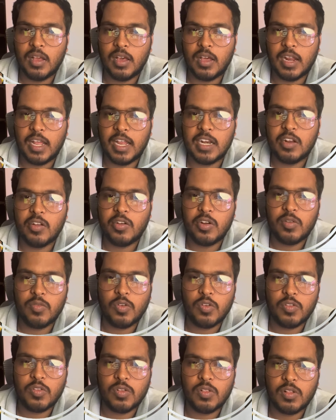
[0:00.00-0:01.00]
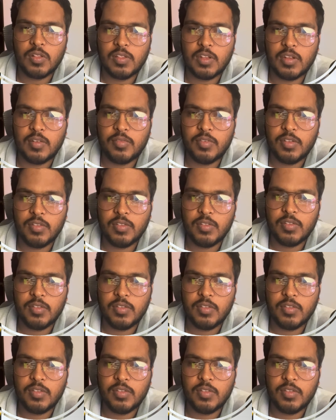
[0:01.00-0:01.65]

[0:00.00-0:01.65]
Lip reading: Right now it was on the surface,